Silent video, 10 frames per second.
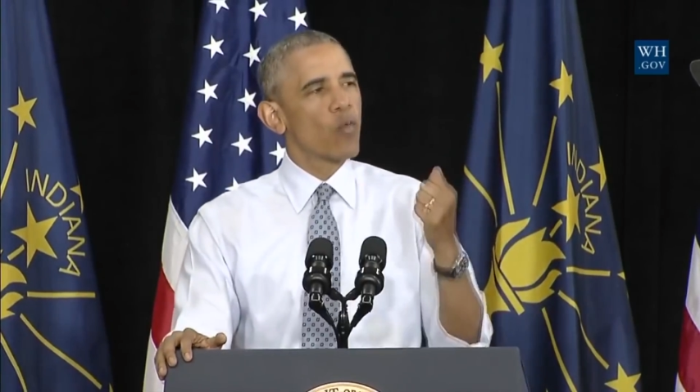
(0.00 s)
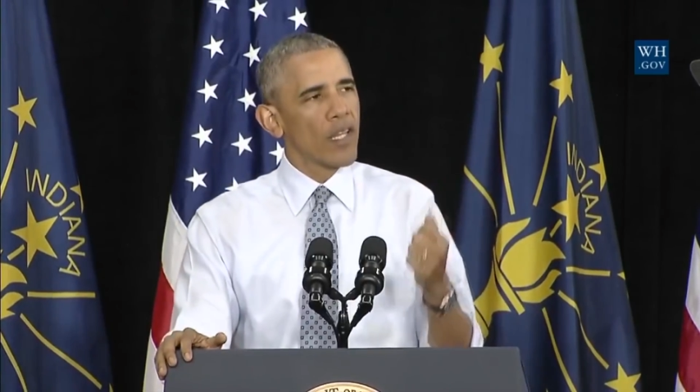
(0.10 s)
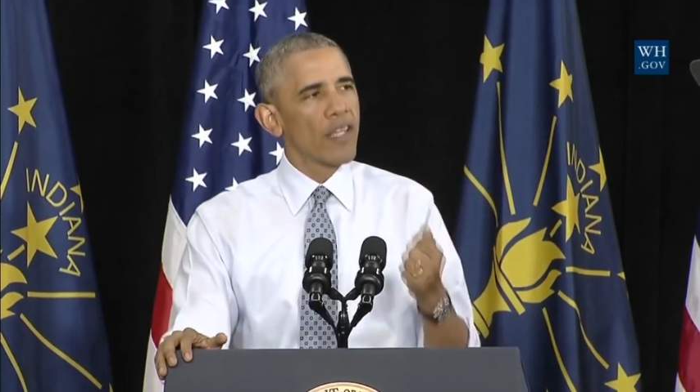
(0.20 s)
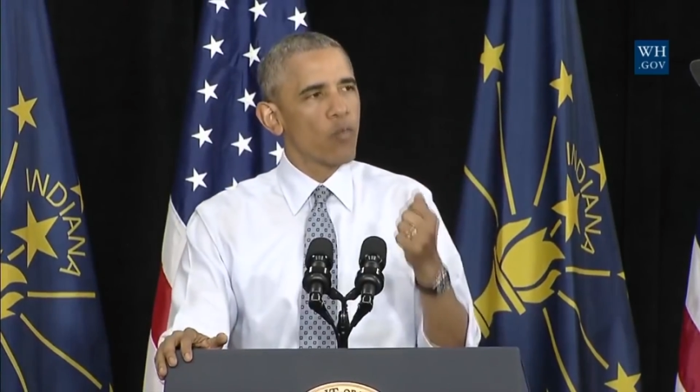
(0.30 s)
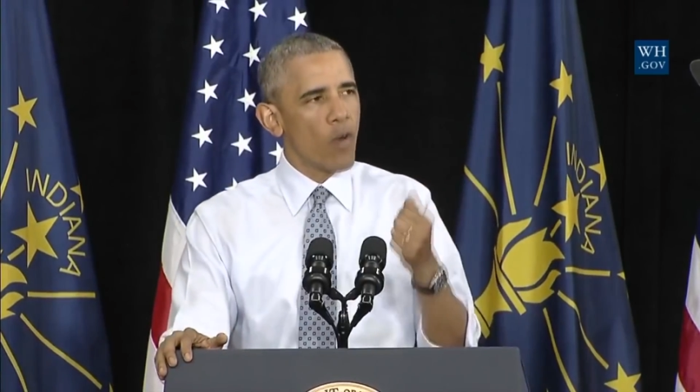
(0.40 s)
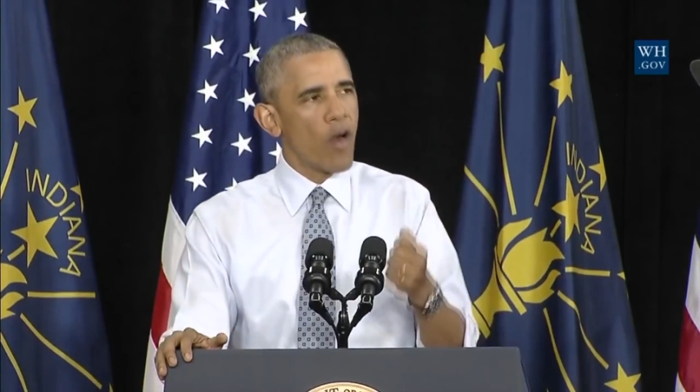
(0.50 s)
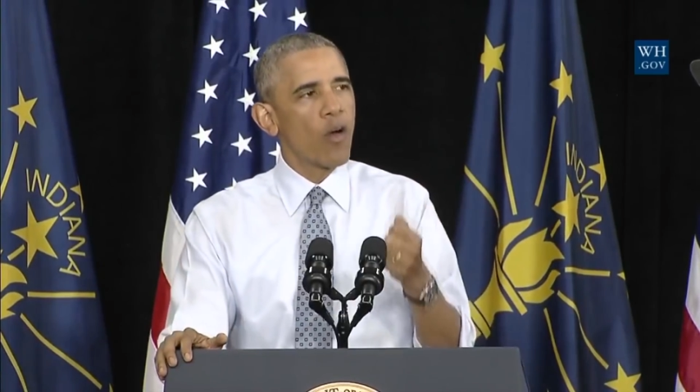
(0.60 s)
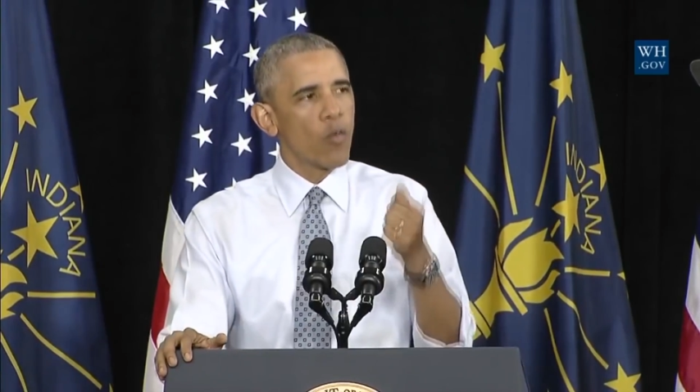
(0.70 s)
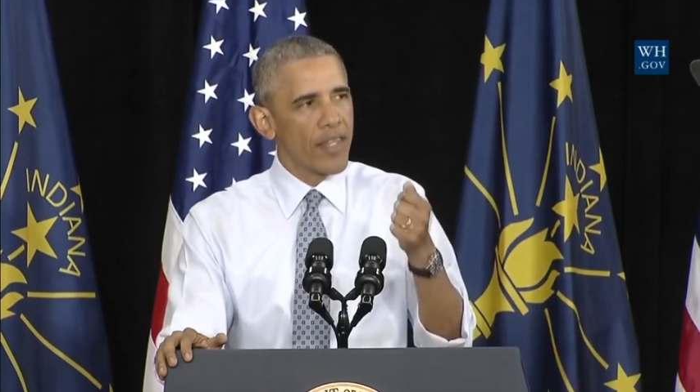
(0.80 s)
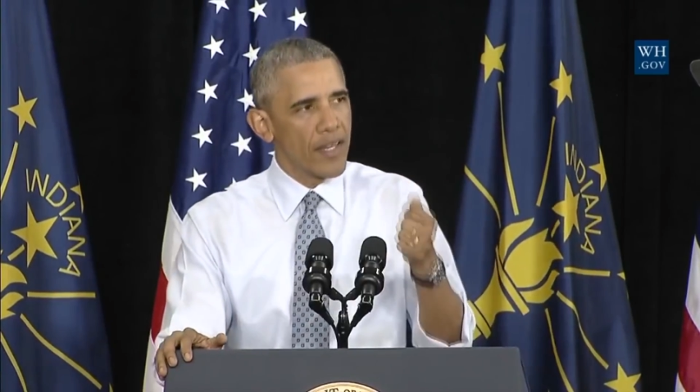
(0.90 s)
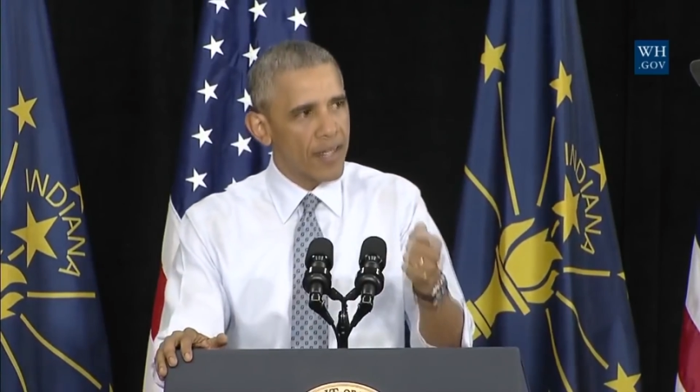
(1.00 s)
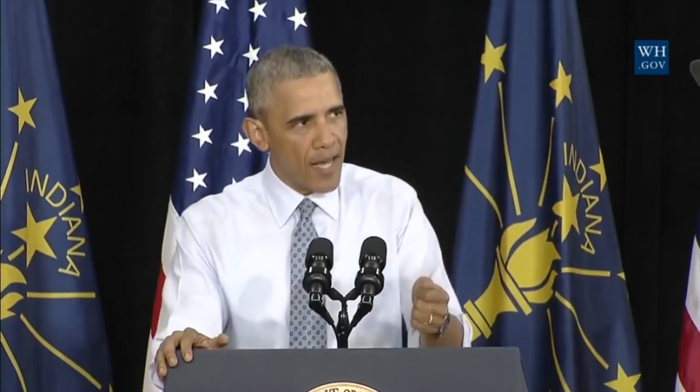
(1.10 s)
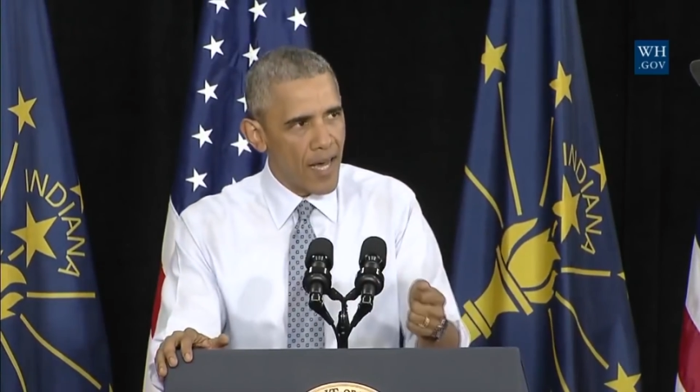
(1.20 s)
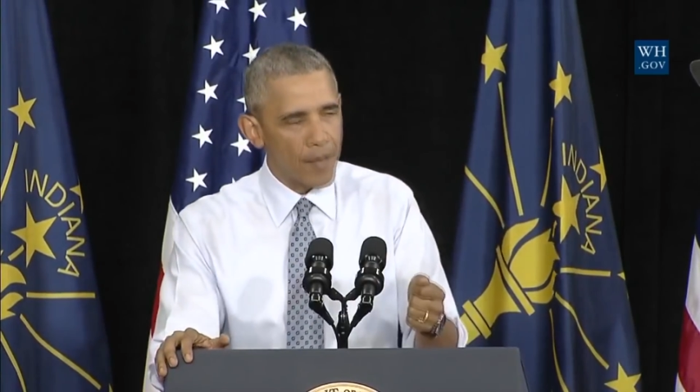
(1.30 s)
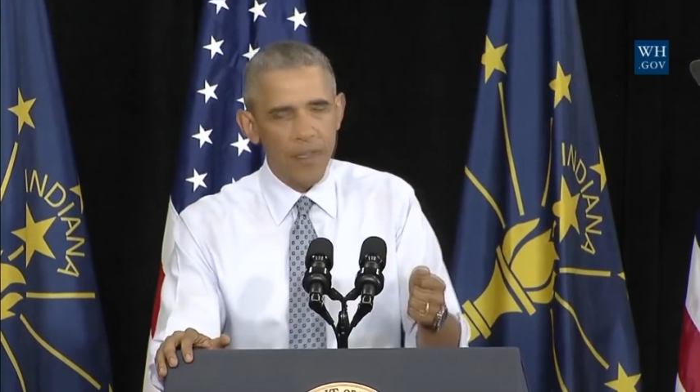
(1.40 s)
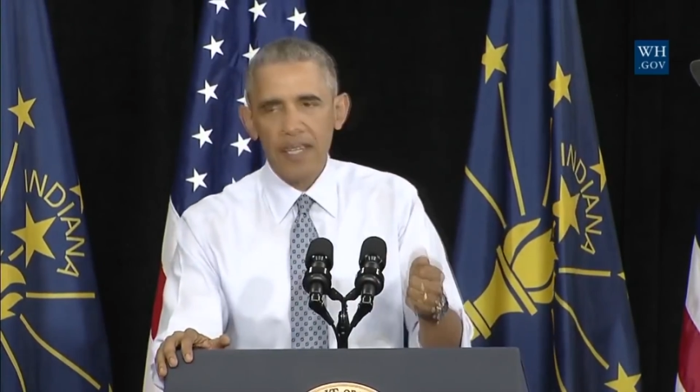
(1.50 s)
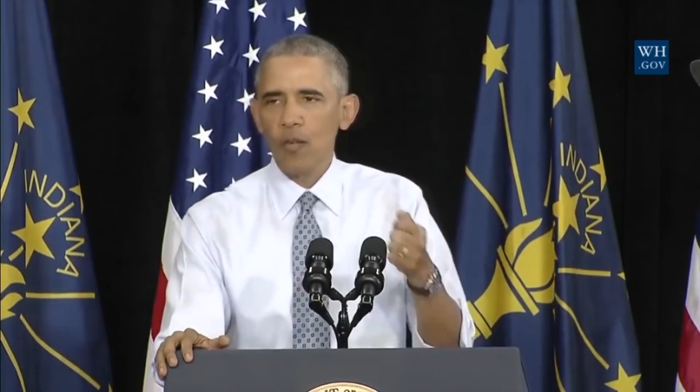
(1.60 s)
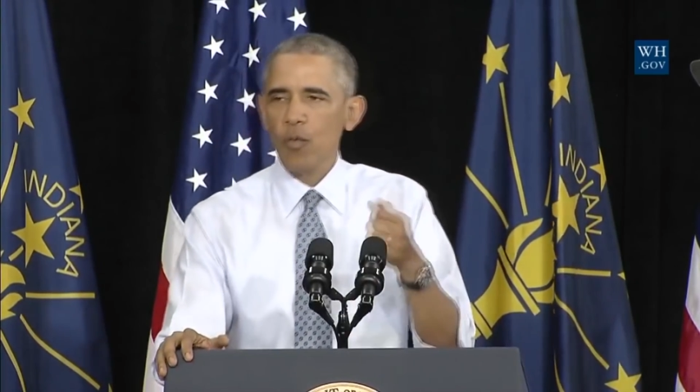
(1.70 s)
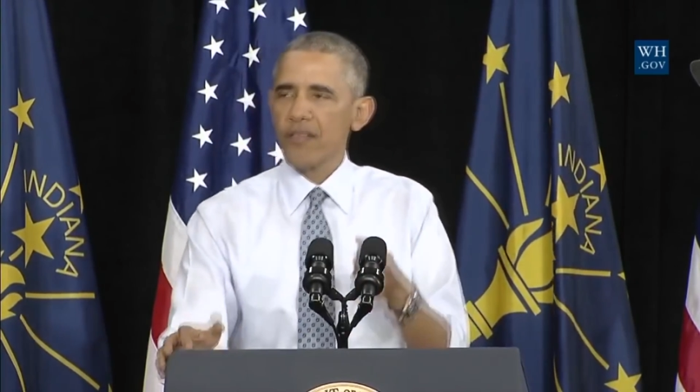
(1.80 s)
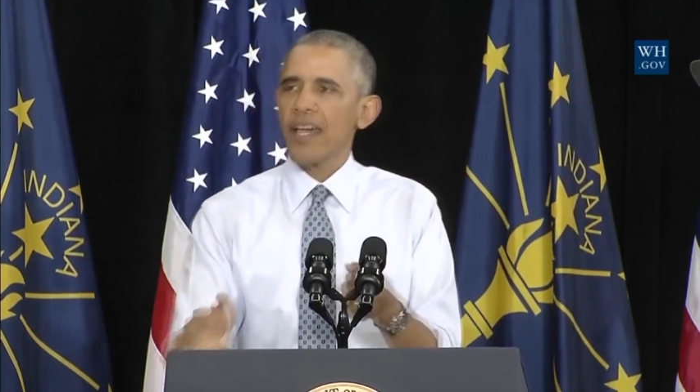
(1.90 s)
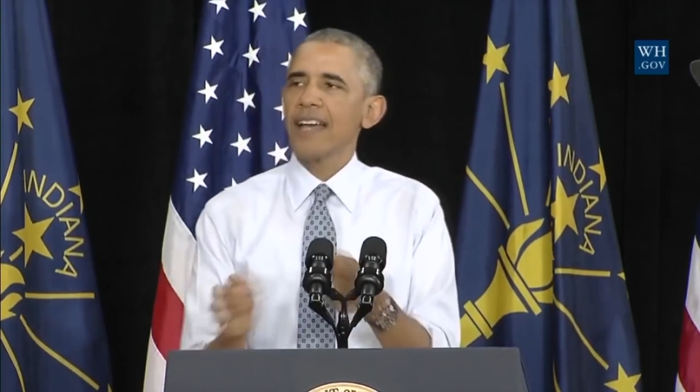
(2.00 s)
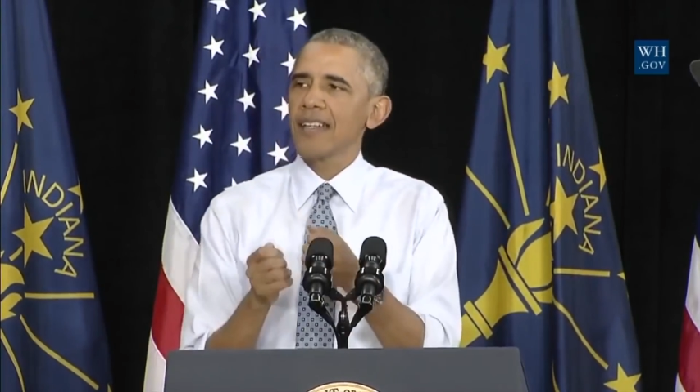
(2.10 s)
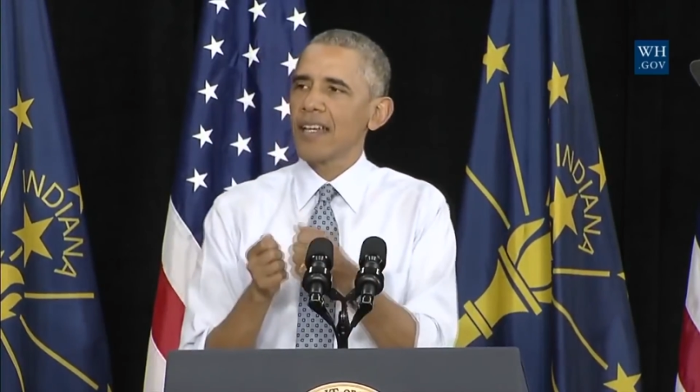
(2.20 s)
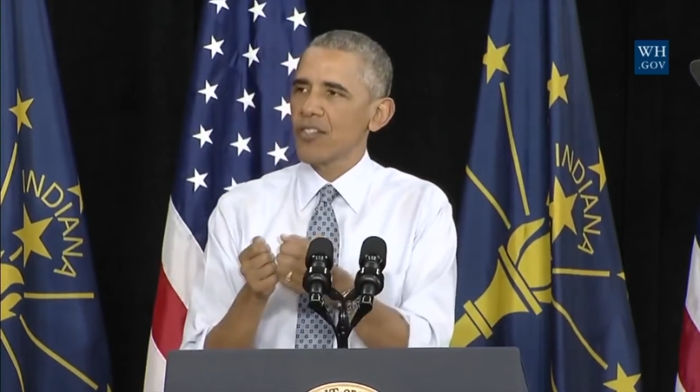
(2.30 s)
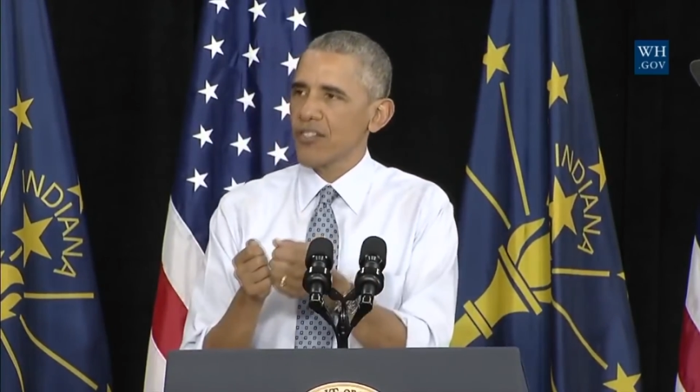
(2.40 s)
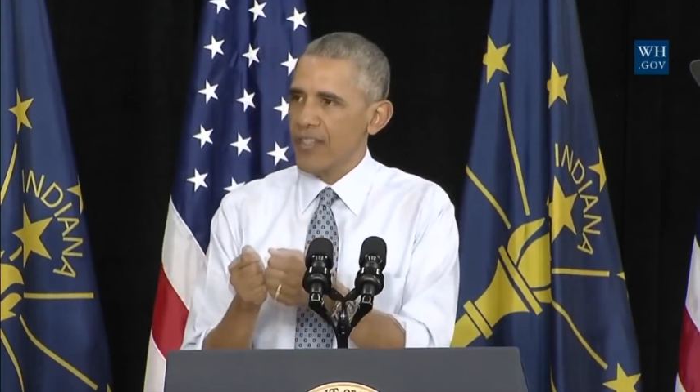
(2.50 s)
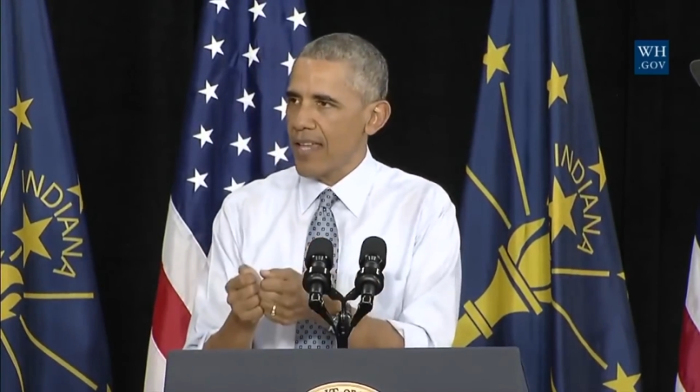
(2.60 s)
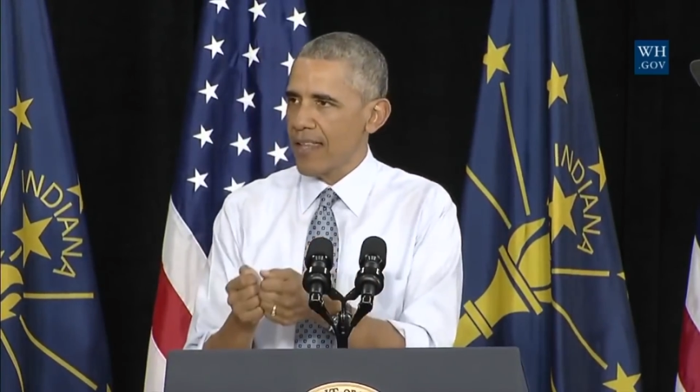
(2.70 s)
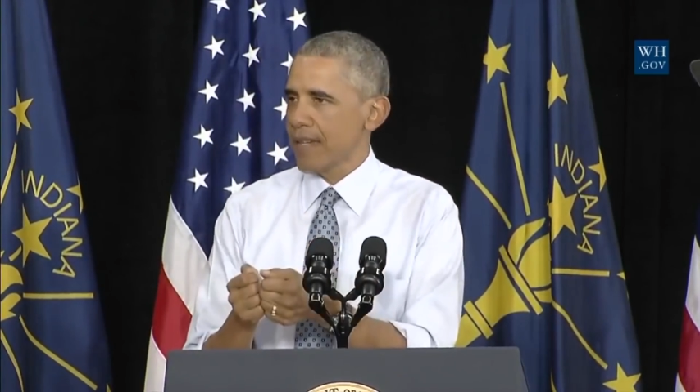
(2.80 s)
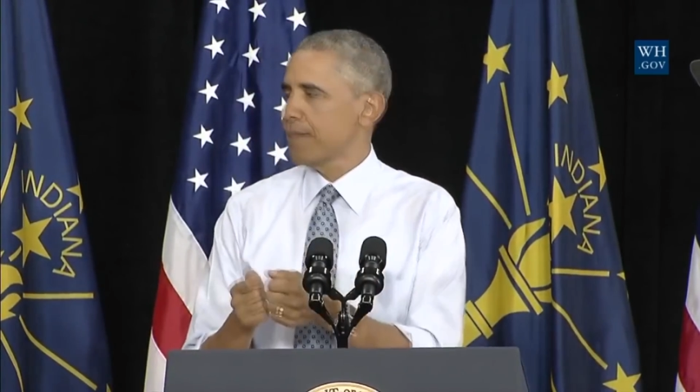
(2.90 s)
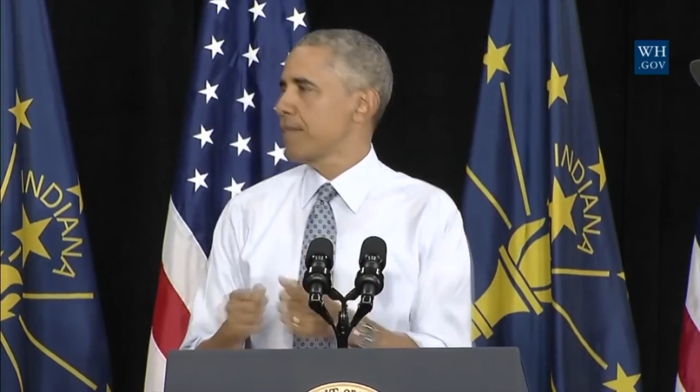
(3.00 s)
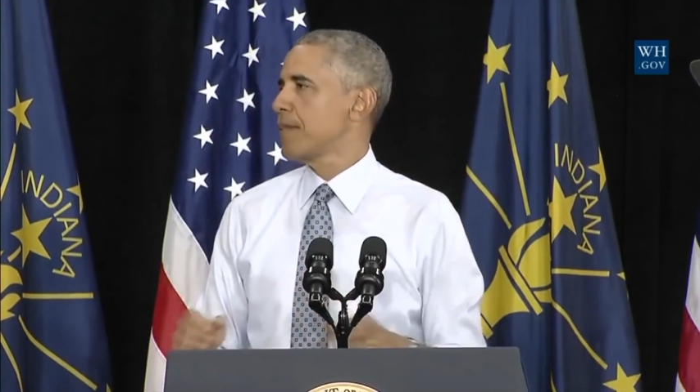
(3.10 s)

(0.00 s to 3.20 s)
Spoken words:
really wrong with the economy, we've got to understand that.